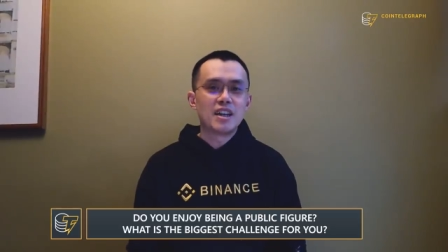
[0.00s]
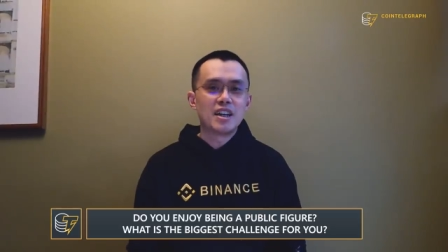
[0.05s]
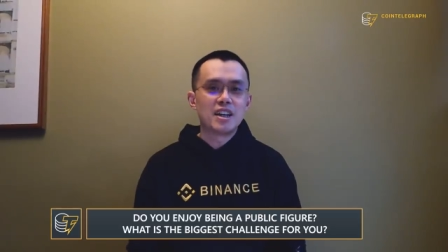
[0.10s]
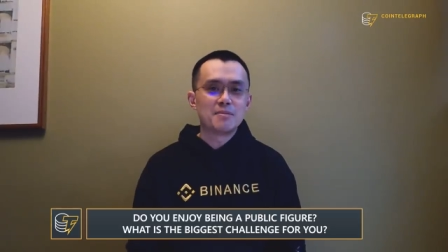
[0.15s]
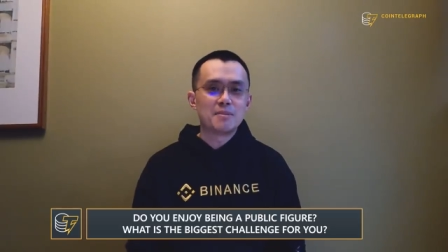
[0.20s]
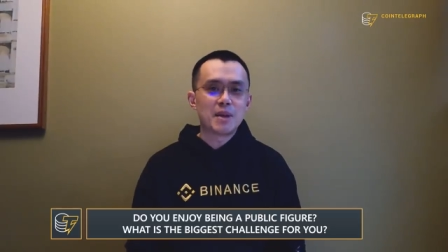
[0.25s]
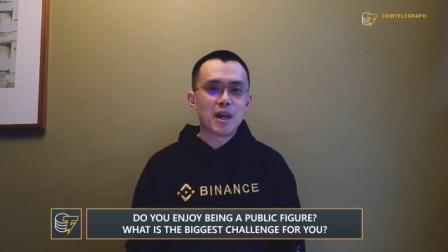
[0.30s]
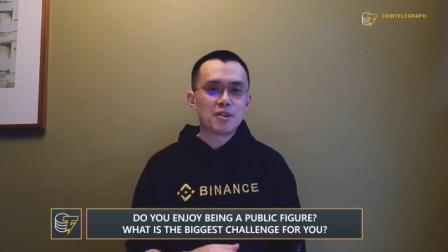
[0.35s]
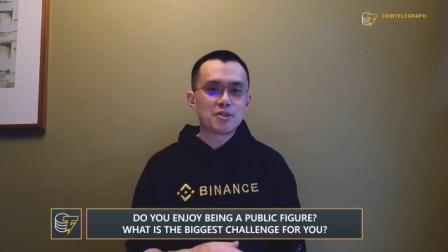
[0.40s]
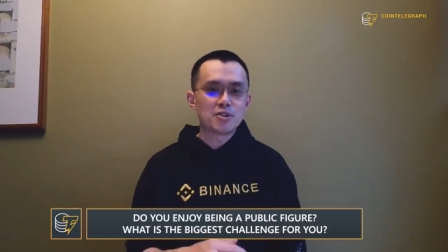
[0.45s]

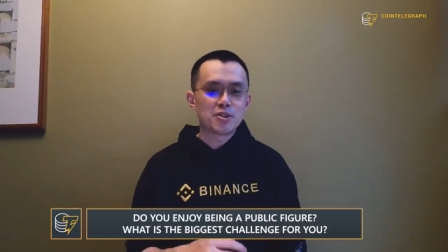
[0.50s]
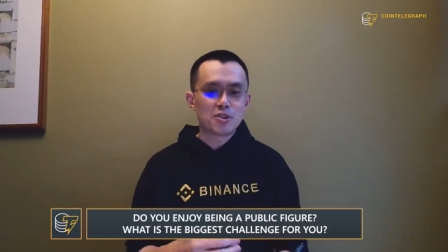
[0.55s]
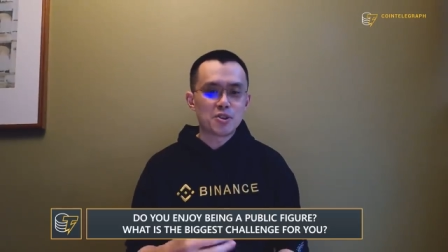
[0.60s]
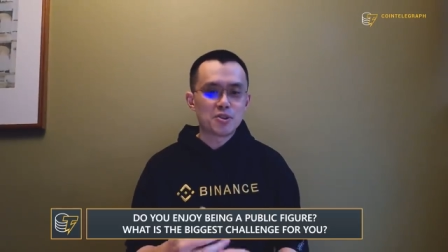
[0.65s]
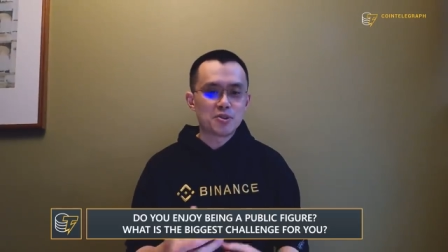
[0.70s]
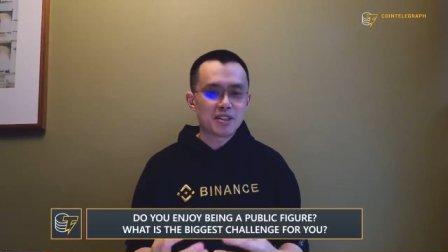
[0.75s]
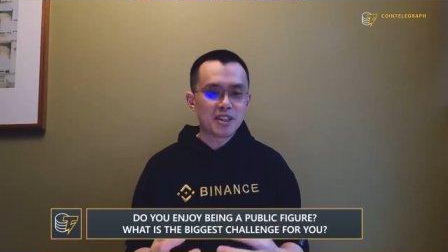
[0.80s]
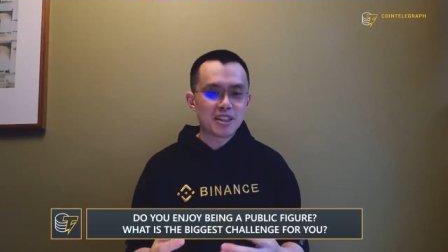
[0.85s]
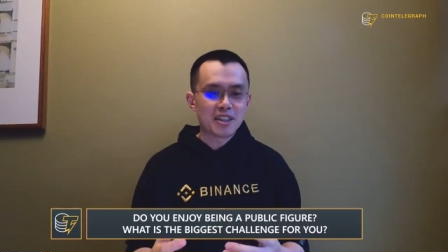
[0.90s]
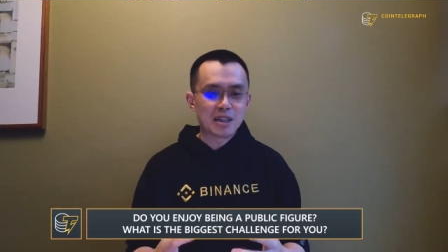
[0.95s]
Um, I also
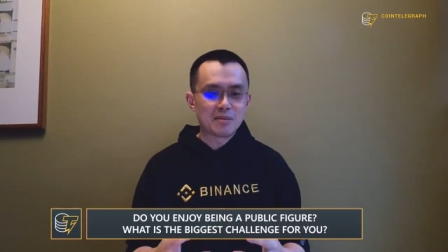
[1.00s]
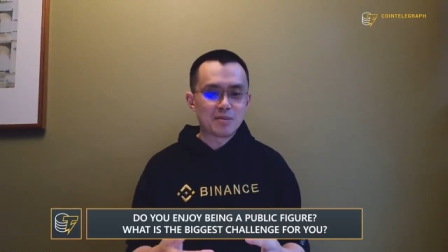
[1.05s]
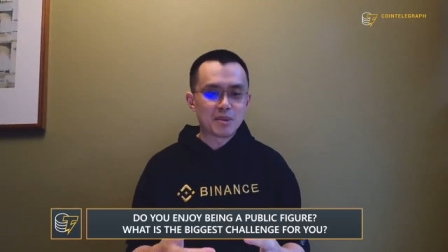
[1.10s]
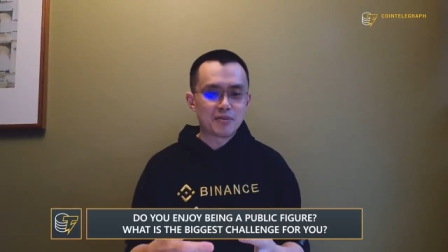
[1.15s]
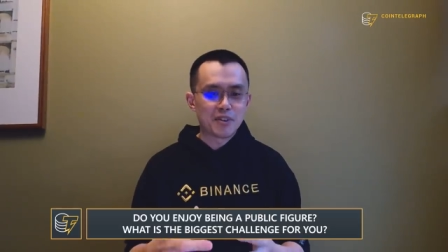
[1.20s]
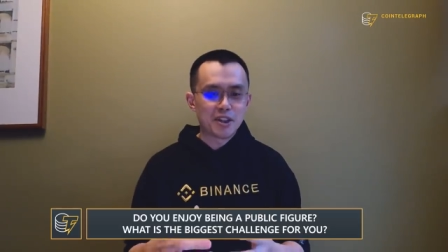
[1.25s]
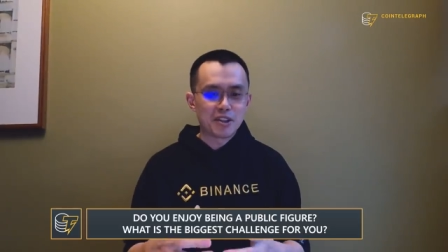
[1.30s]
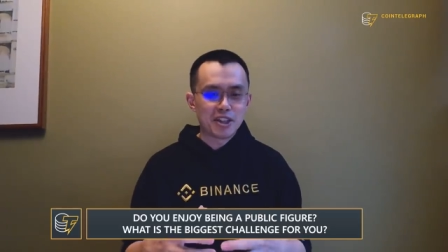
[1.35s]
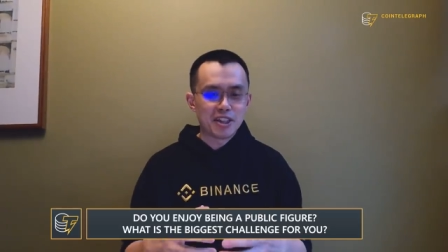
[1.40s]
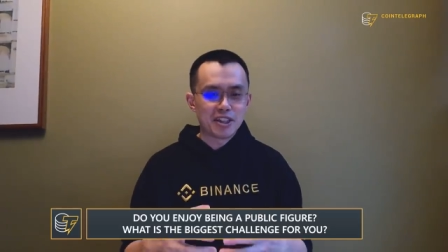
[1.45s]
don't think
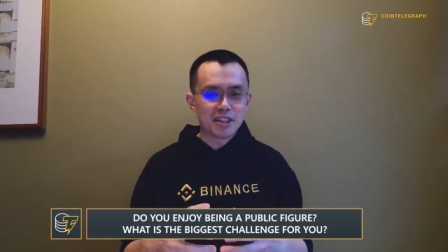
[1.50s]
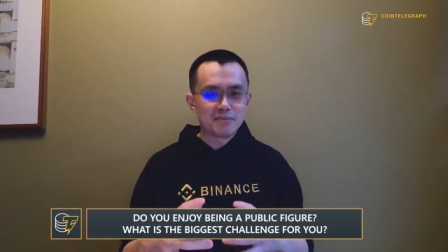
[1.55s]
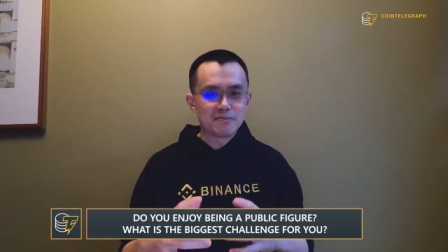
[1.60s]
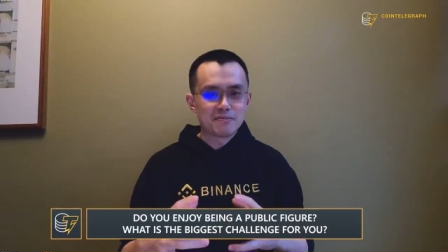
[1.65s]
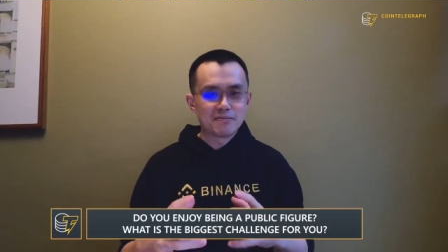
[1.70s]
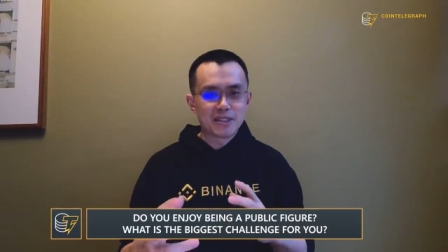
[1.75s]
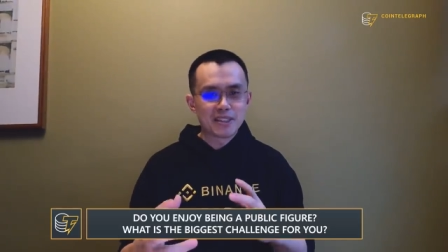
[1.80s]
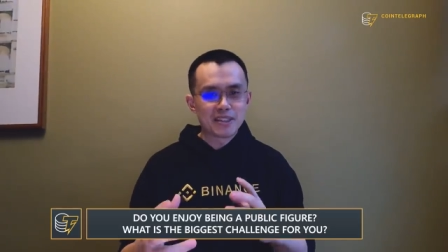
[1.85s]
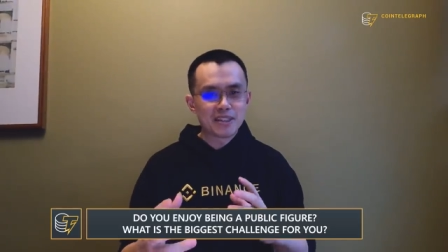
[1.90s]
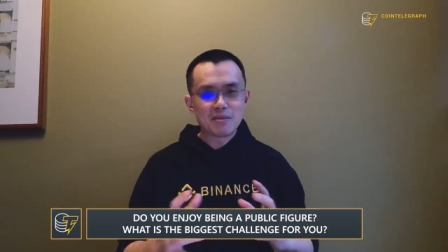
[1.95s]
I'm a very.
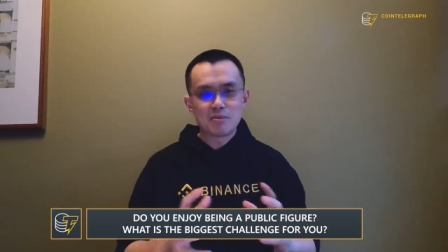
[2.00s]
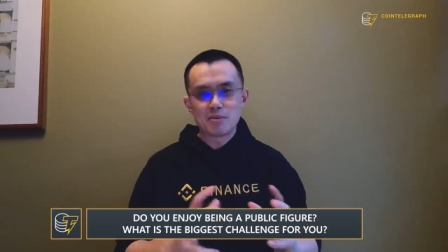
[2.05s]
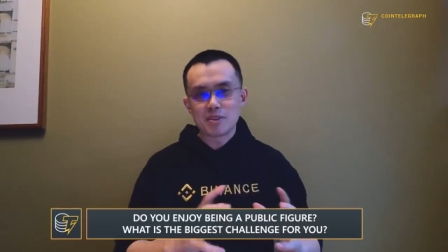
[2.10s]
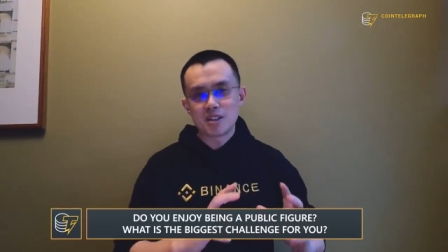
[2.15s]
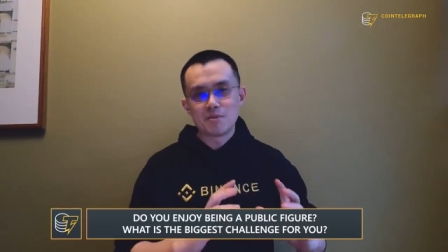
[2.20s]
They're,